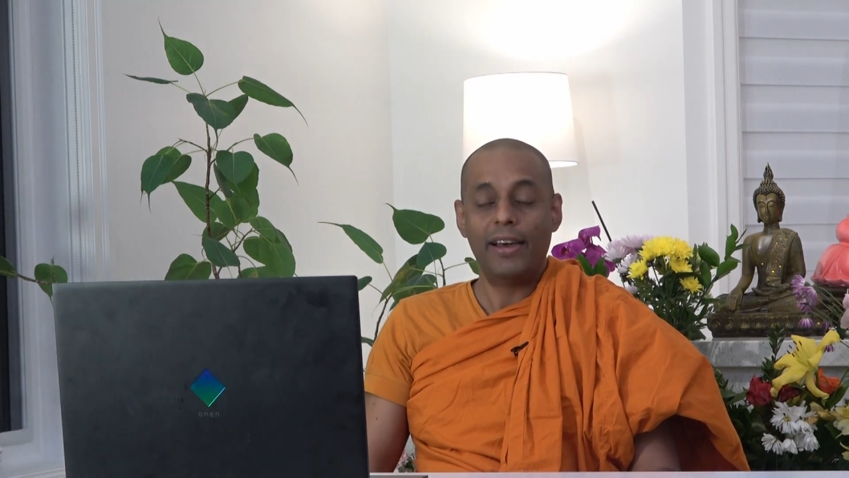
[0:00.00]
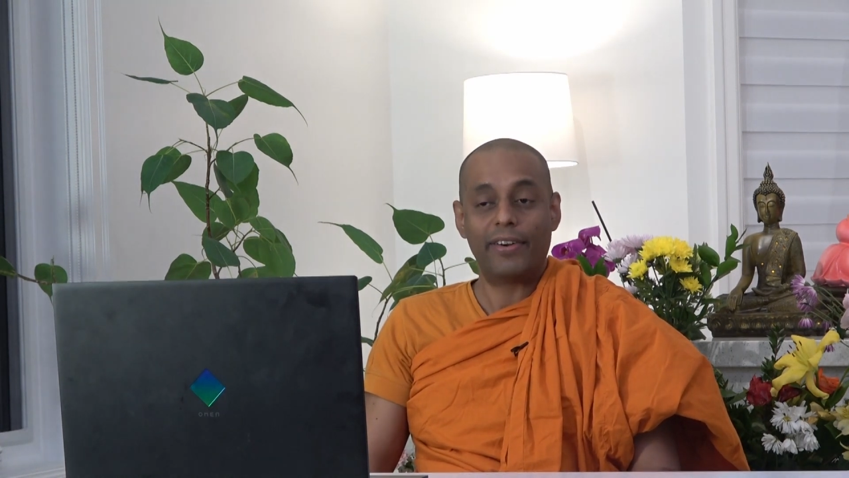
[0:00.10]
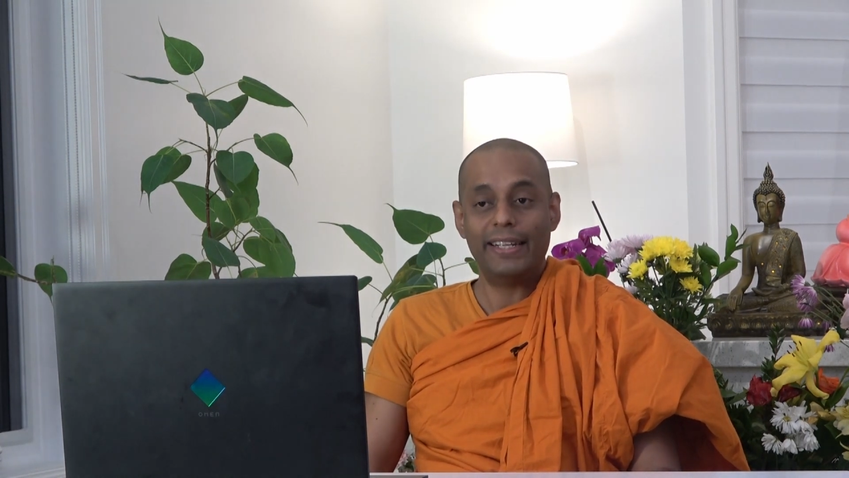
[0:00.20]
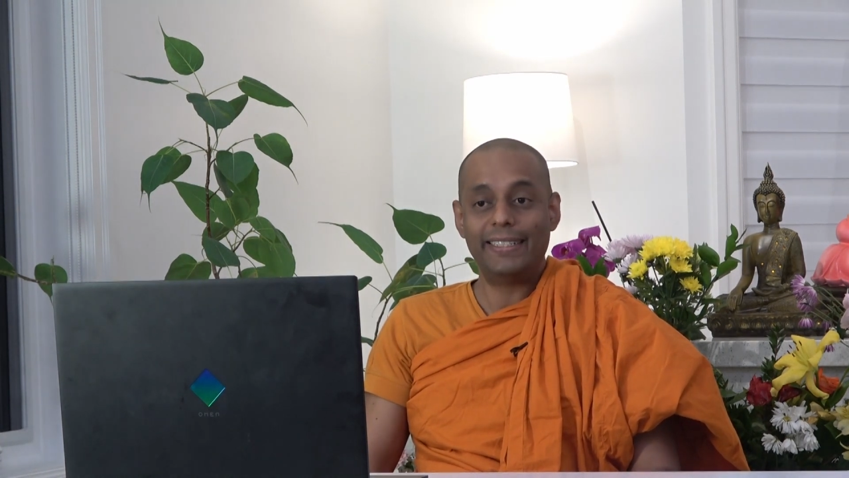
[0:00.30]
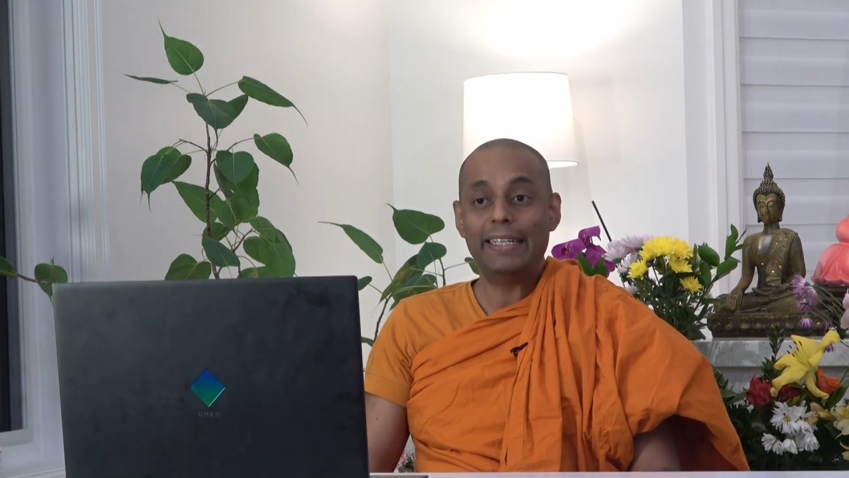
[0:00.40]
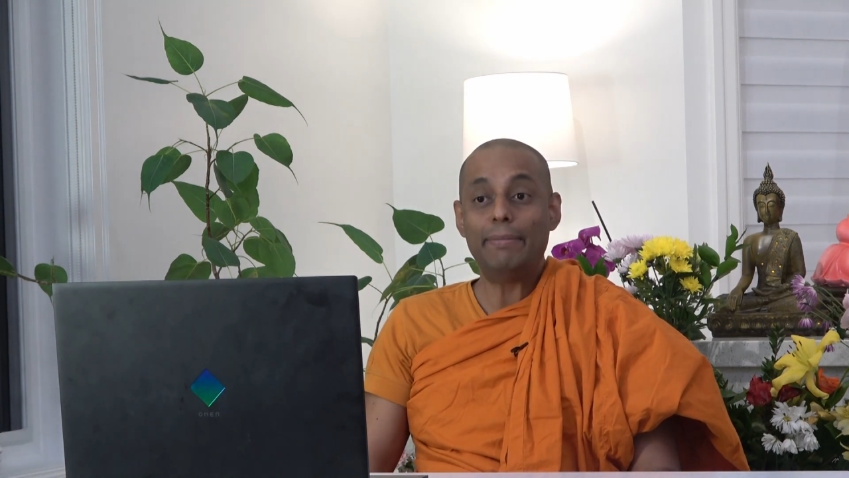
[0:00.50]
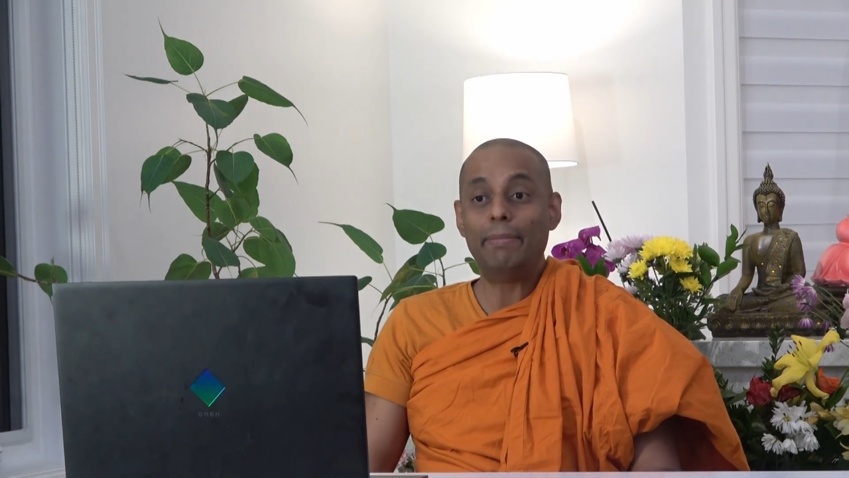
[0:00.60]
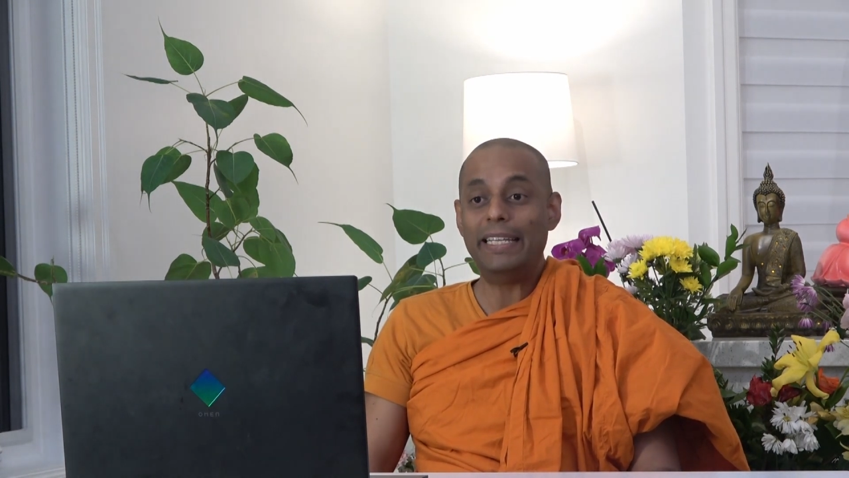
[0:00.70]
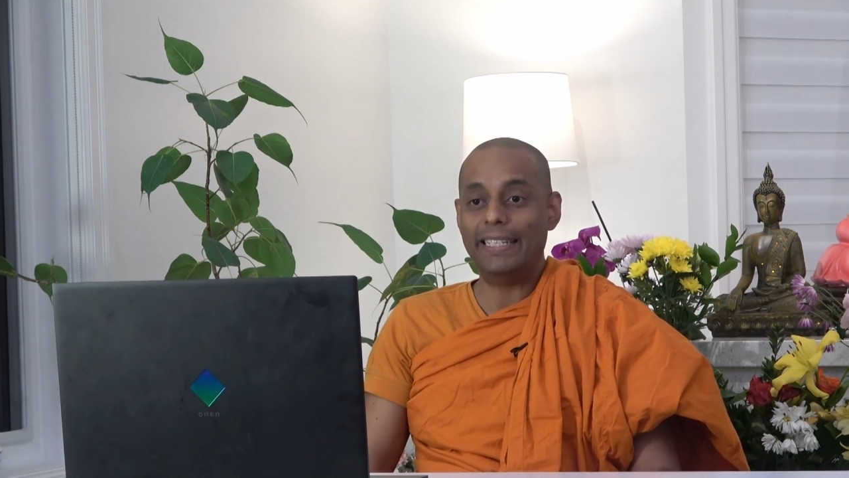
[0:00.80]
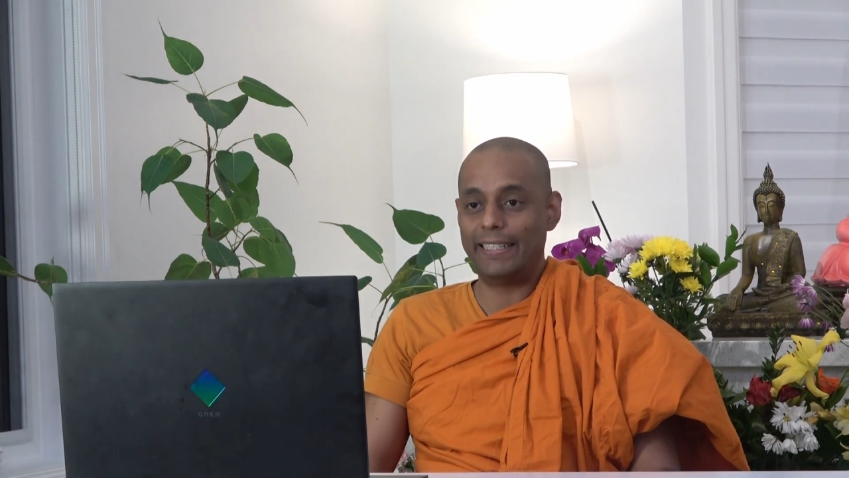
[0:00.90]
Rest in
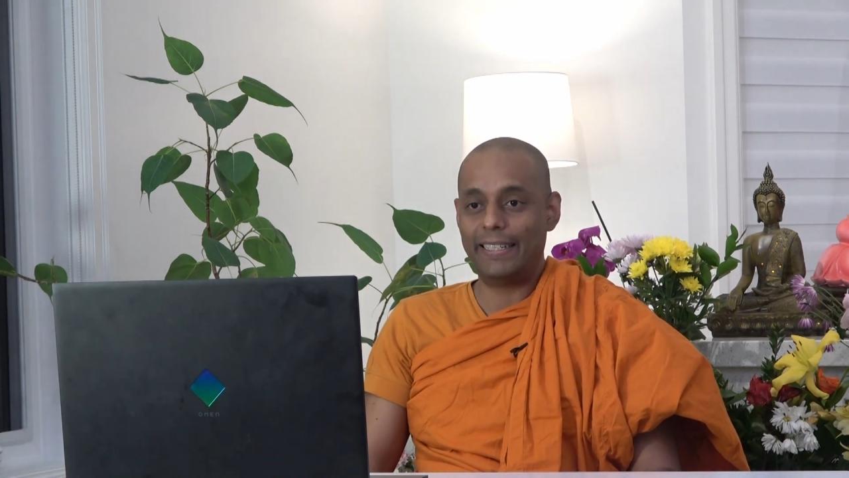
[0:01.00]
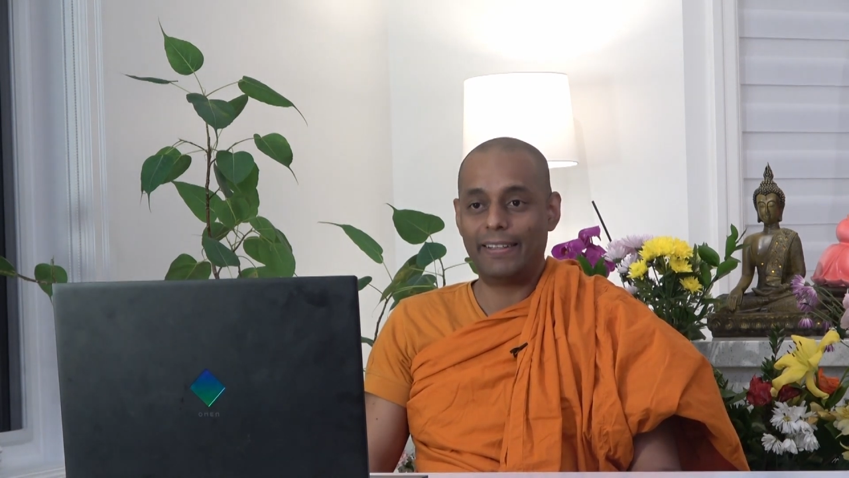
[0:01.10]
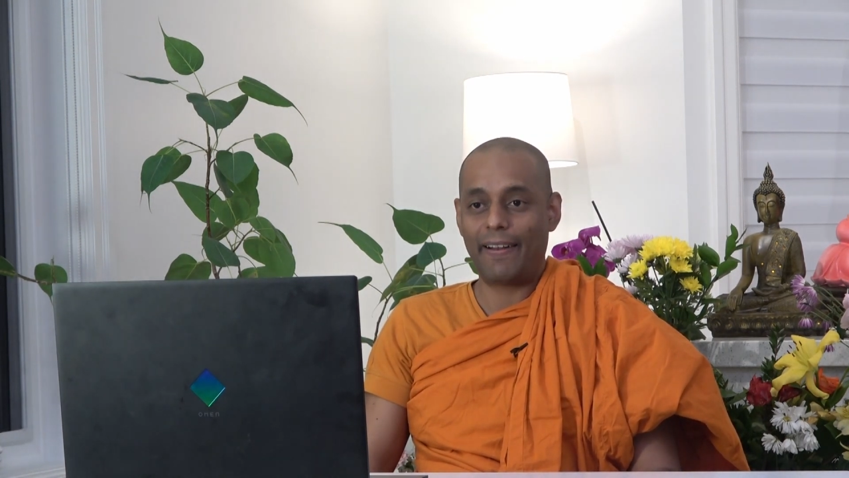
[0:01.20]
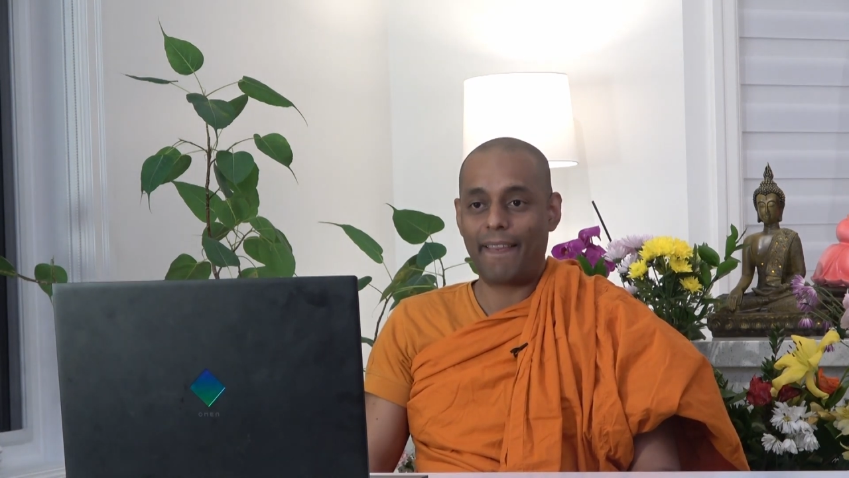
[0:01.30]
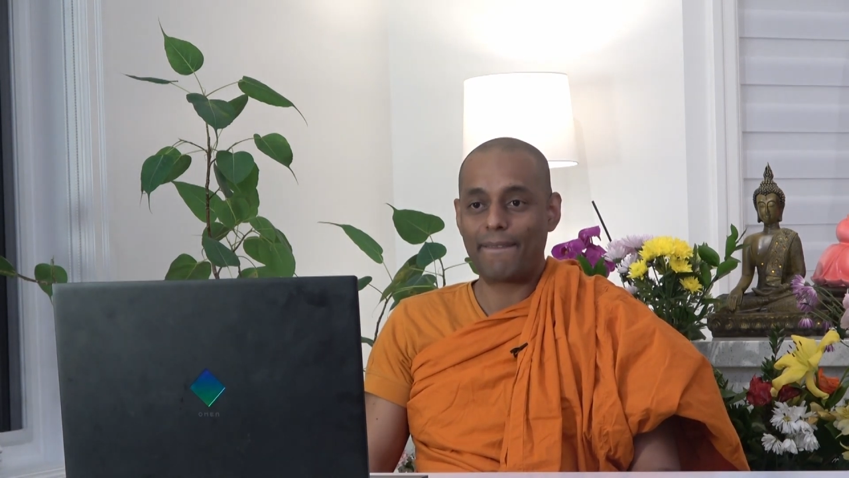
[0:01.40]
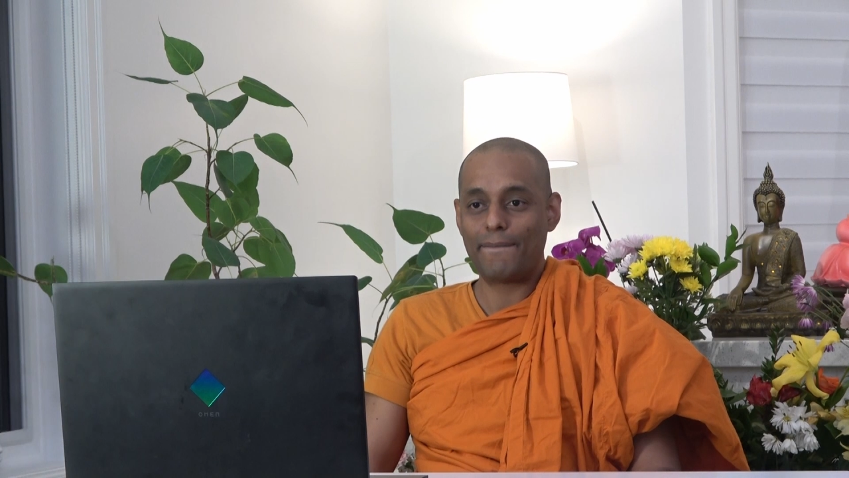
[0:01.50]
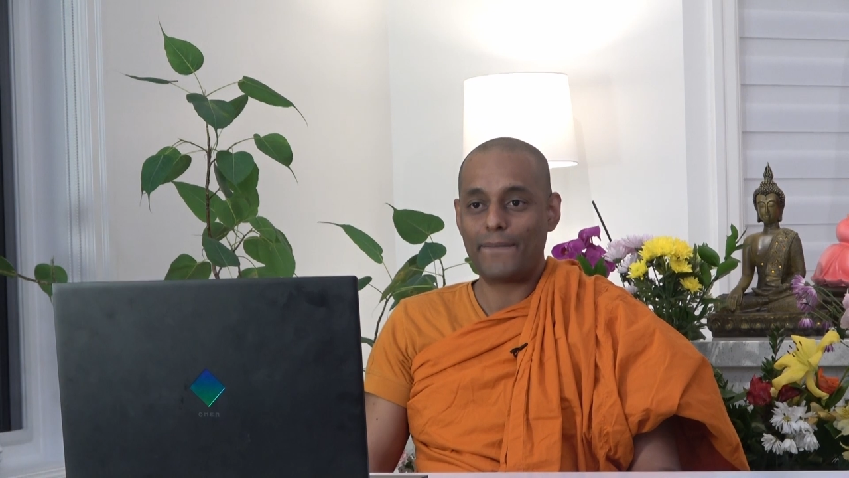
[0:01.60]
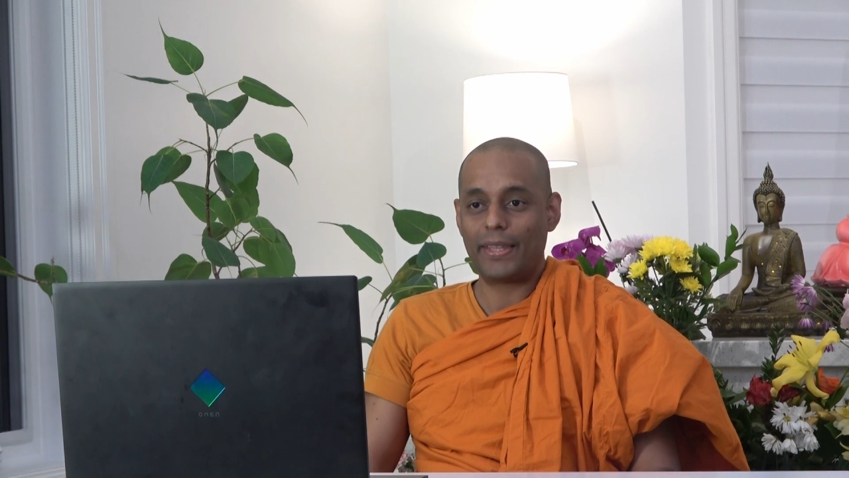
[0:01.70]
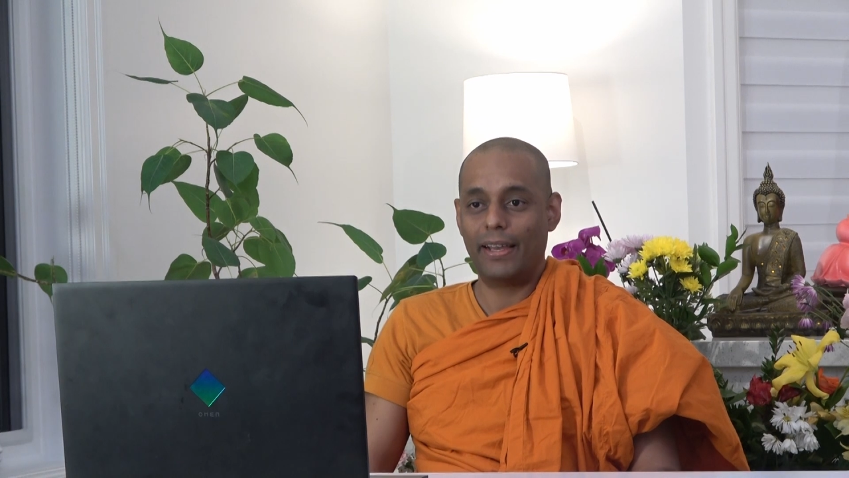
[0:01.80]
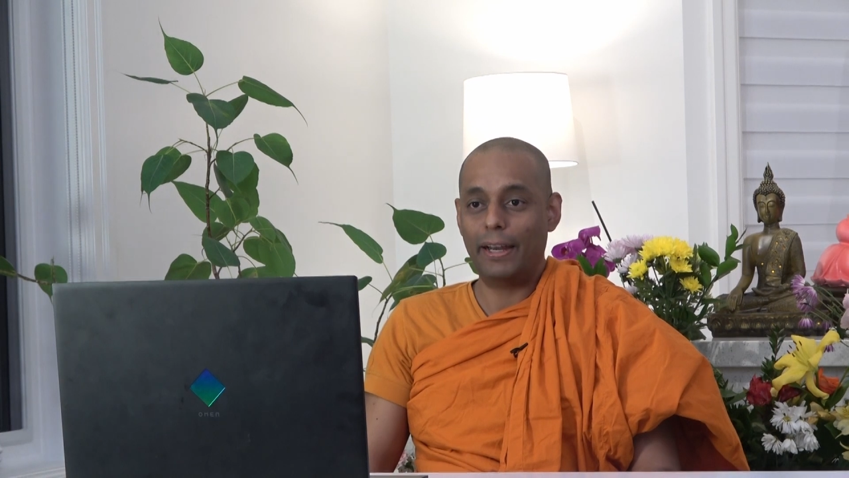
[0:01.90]
peace.
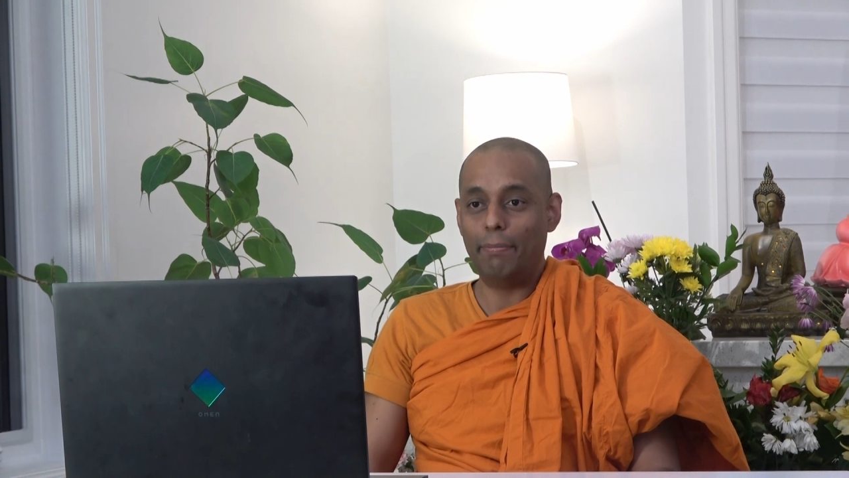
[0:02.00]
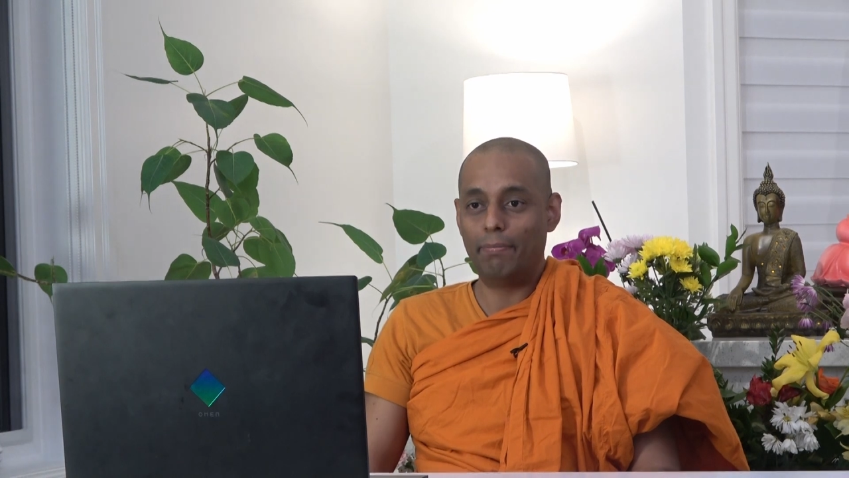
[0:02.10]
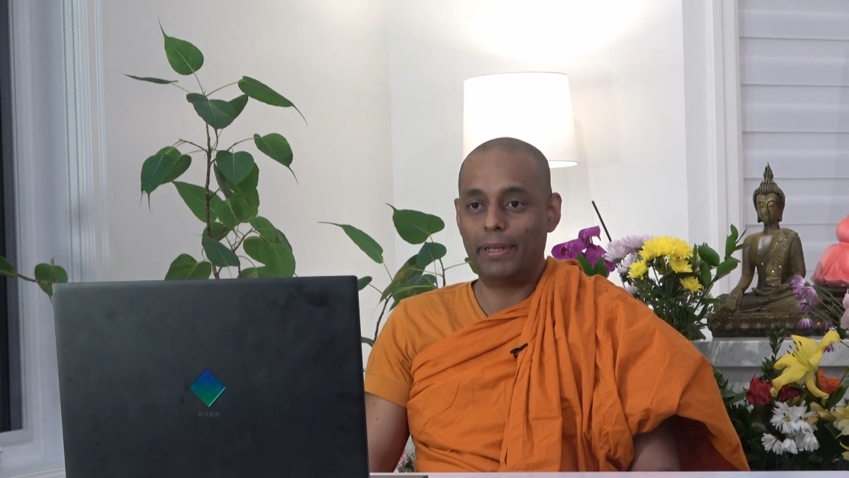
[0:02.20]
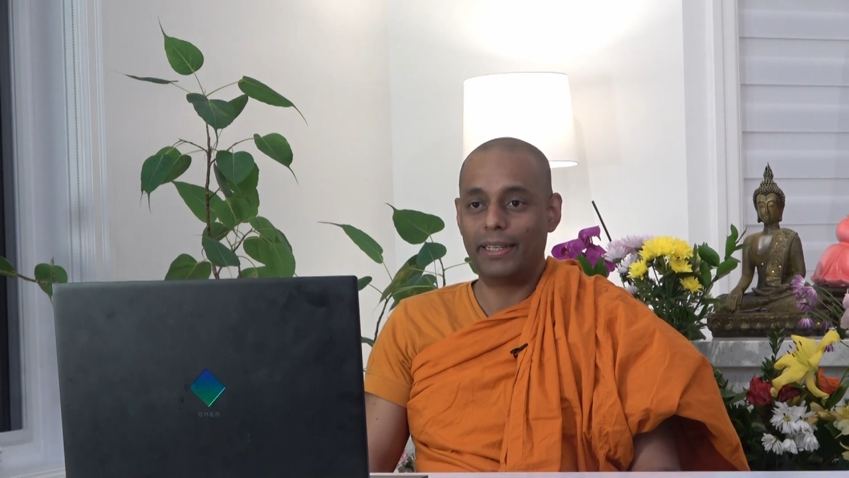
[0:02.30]
RIP.